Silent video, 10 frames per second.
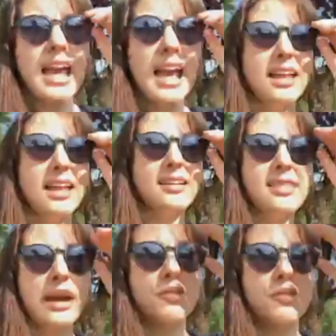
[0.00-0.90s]
And
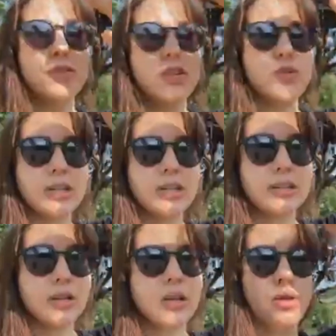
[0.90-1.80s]
they often use it
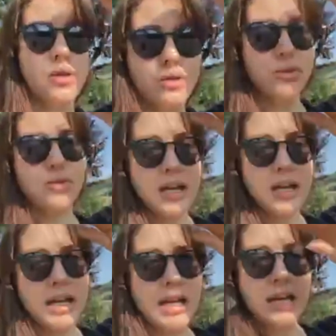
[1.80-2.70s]
through,
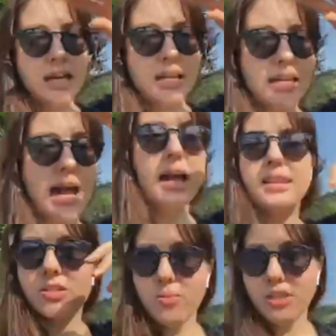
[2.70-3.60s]

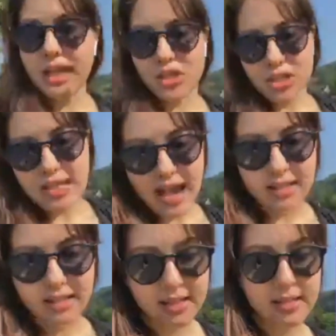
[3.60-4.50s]
intimidation
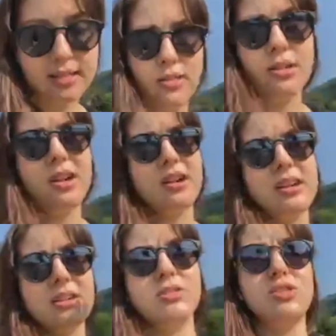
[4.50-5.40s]
tactics or
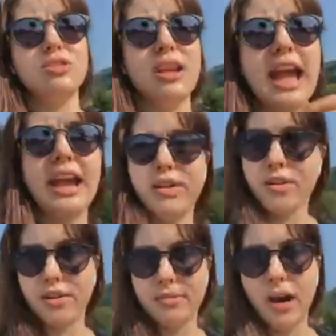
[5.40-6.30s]

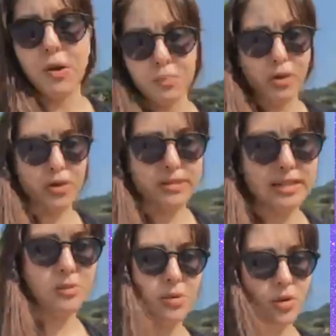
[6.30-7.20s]
anger outbursts, I
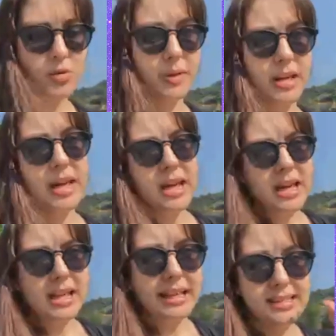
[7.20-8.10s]
suppose. But
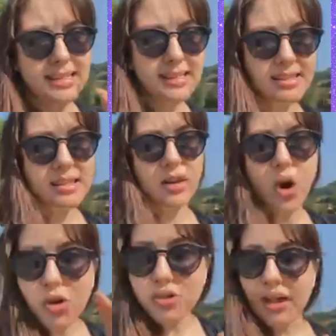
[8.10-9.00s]
like 6s can
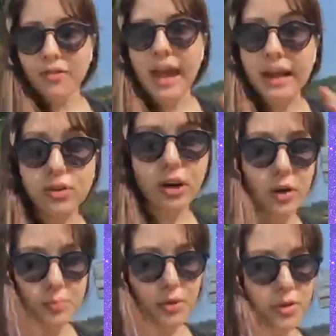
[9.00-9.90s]
also have anger
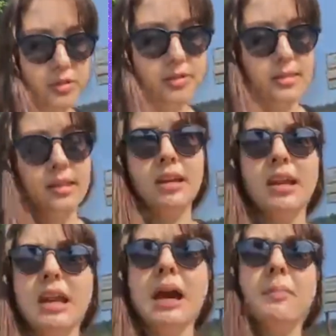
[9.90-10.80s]
outbursts,
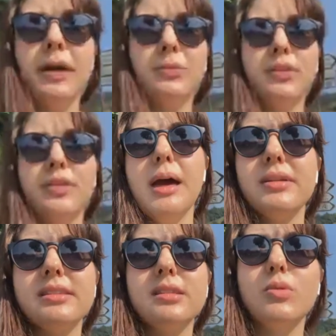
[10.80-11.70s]
but with them
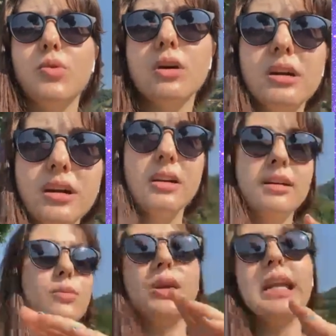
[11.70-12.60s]
it's more
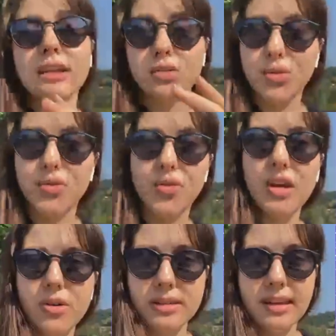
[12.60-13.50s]
related to
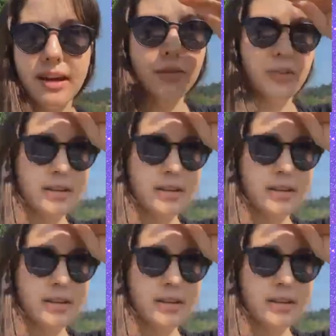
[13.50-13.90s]
fear itself.